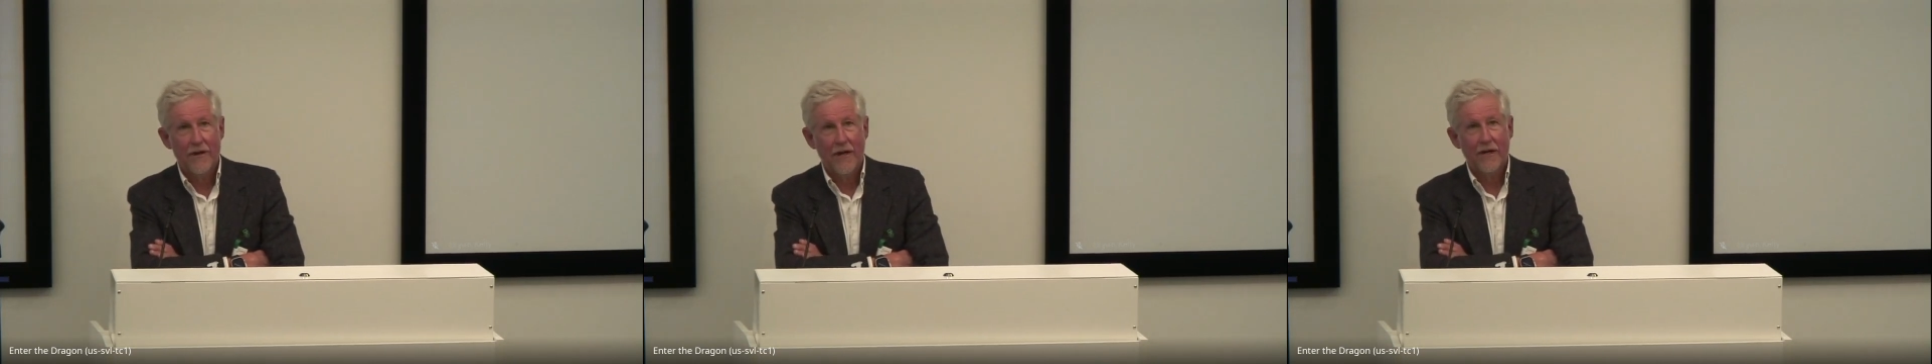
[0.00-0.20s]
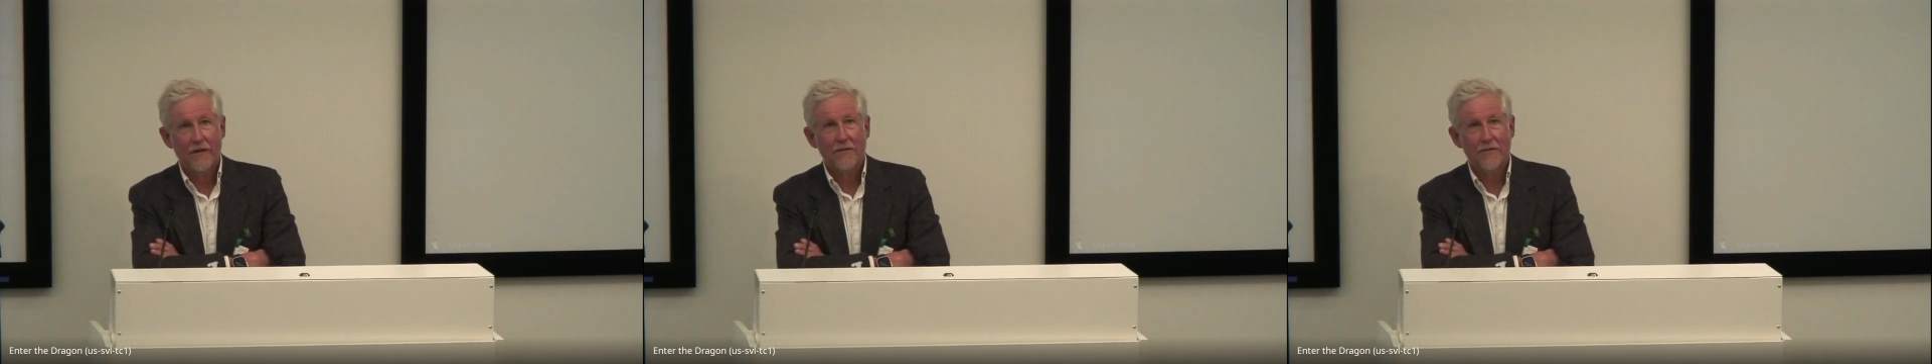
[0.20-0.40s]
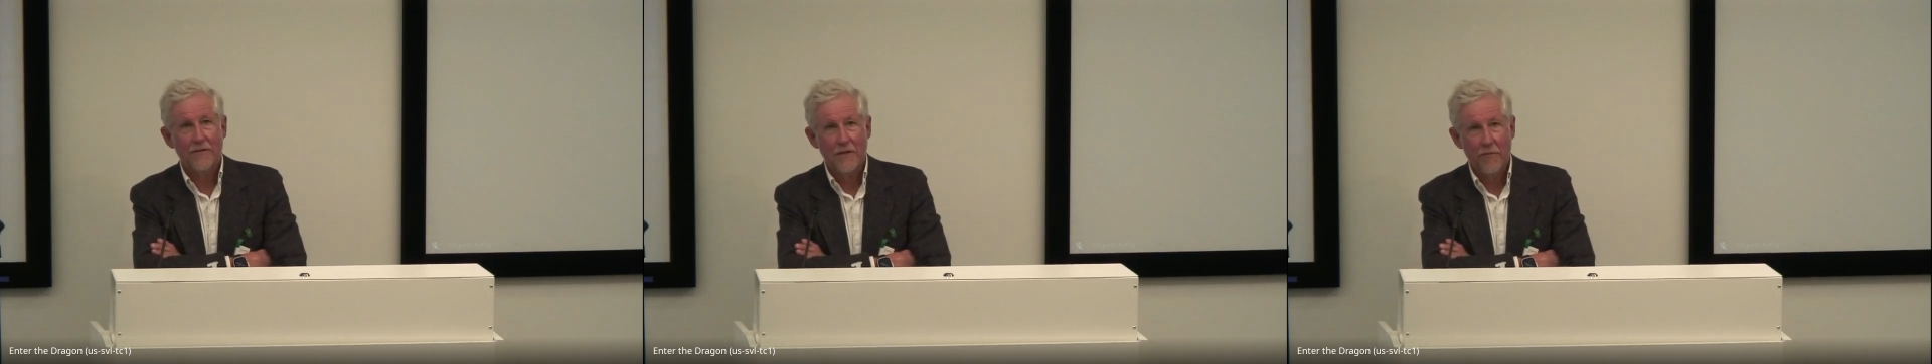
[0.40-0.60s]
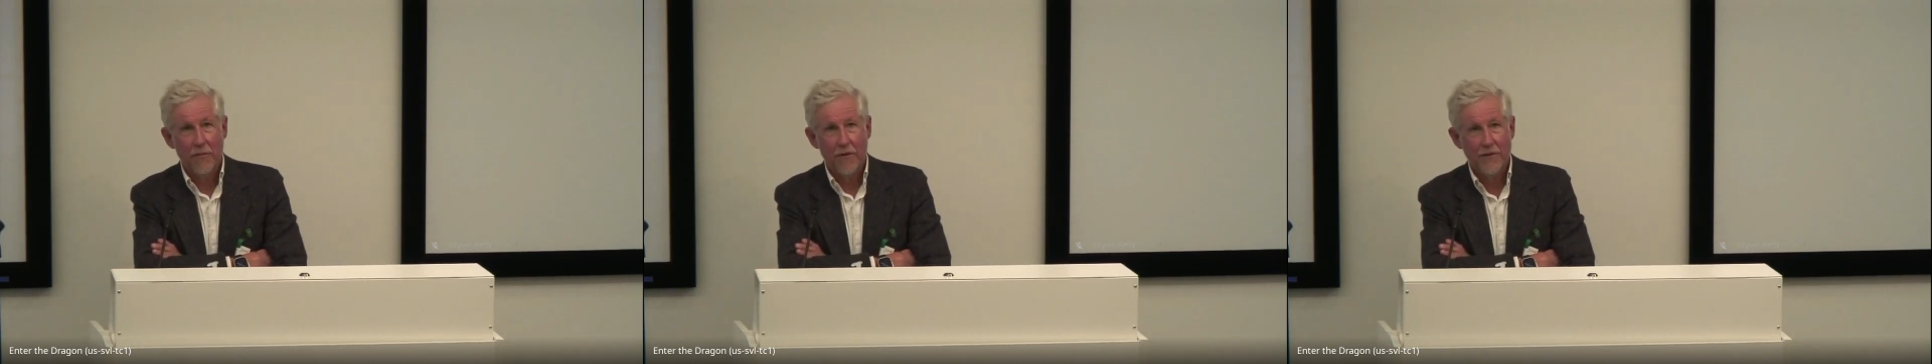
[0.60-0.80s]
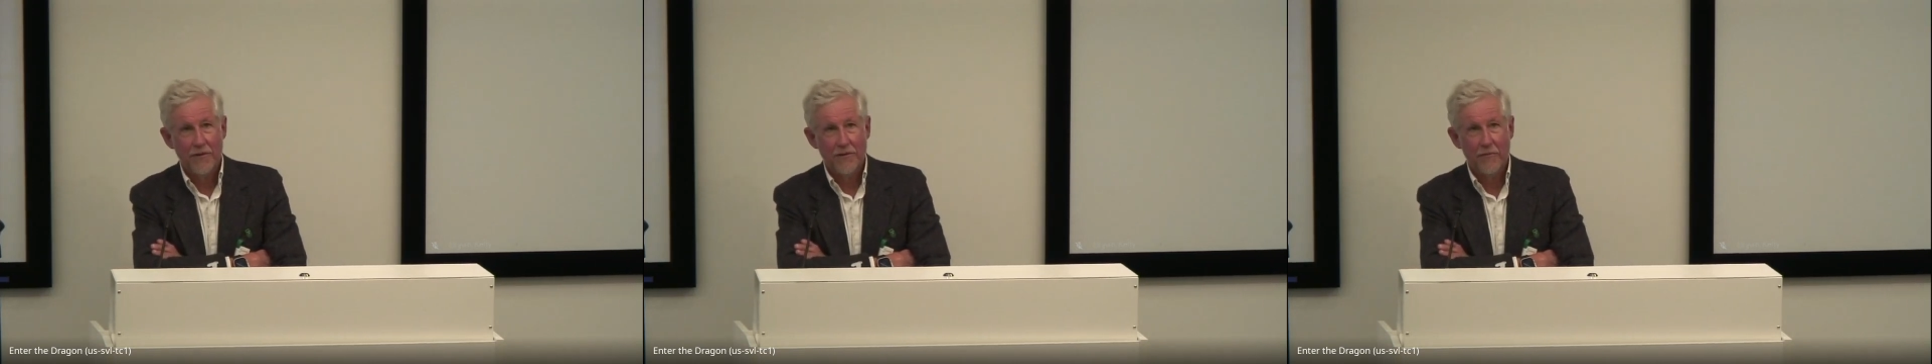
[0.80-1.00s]
endlessly
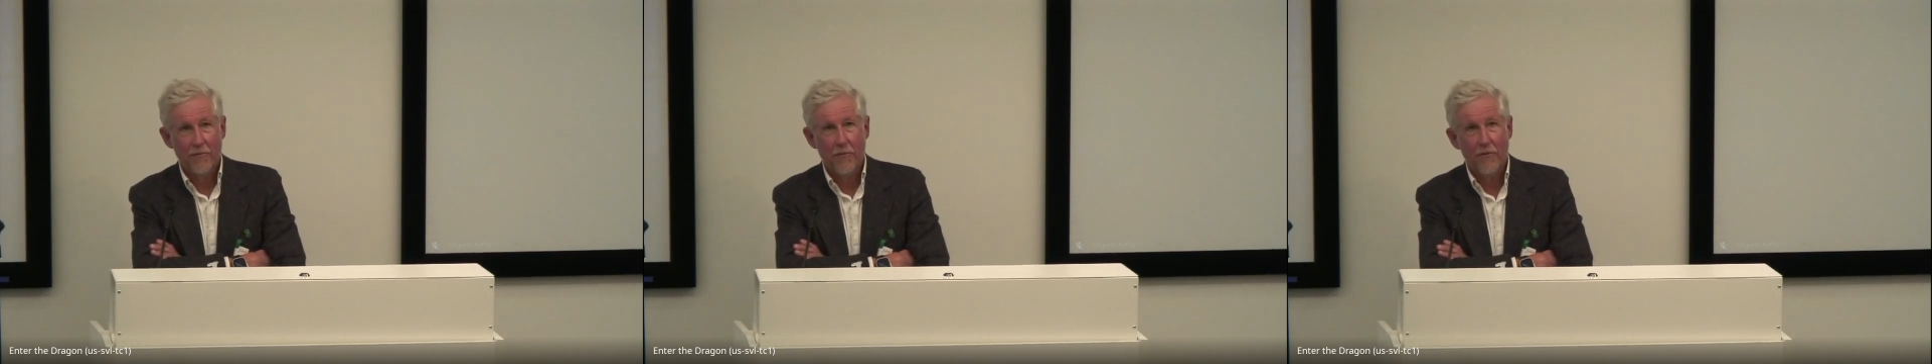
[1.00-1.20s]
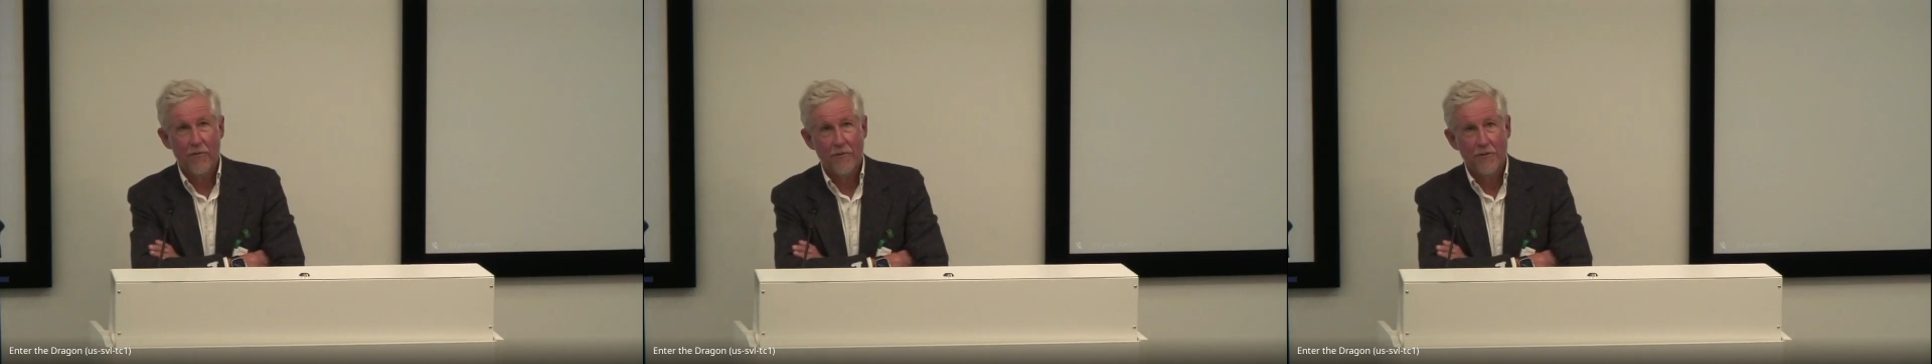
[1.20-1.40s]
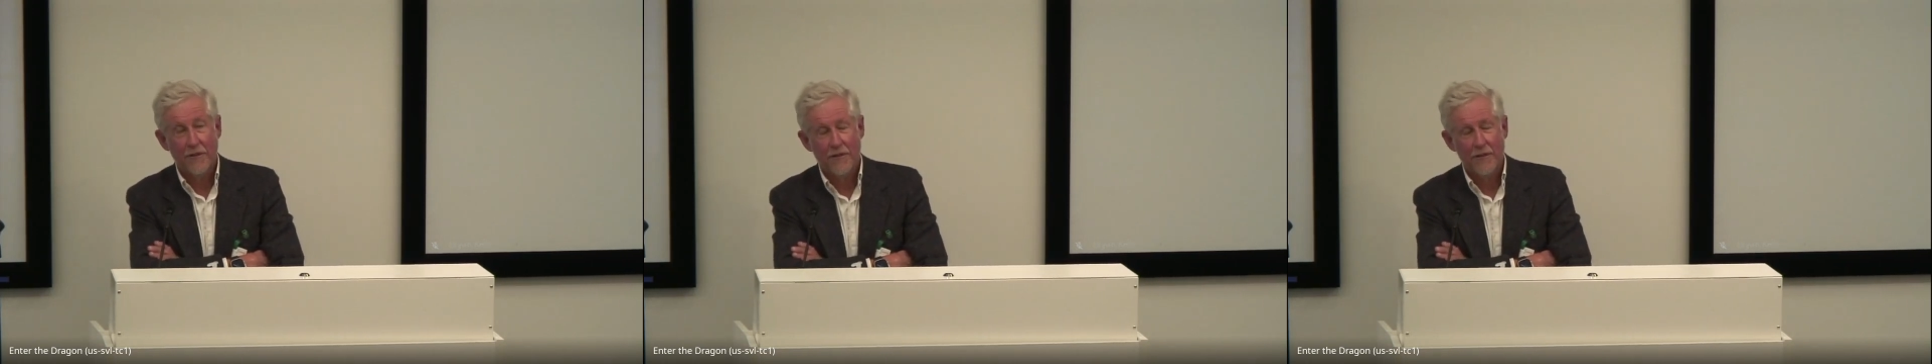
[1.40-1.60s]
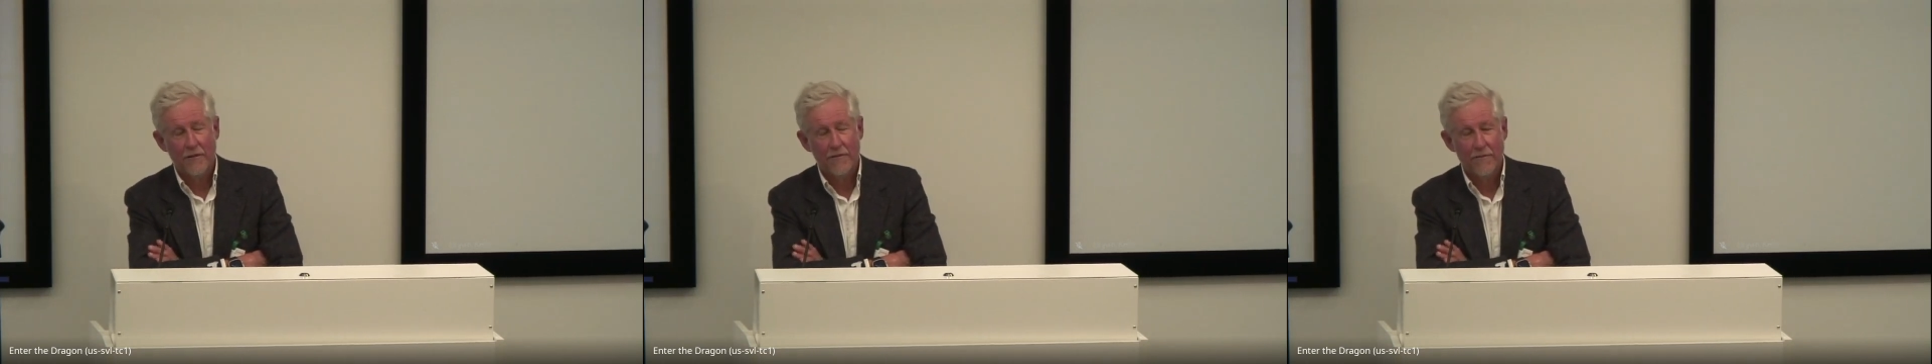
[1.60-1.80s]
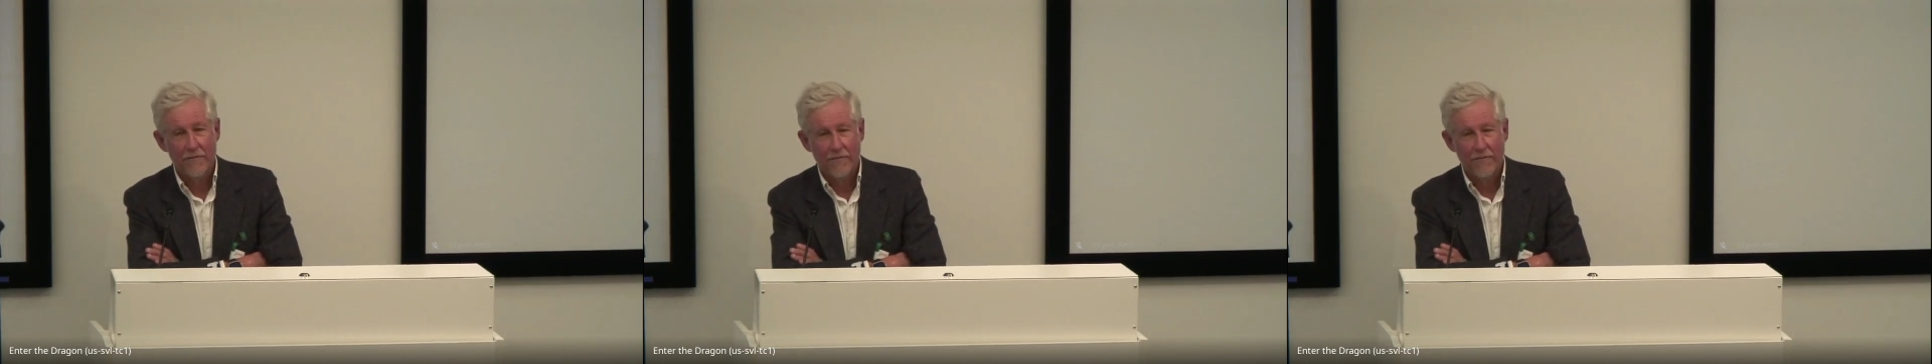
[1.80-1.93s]
parse reports, you know,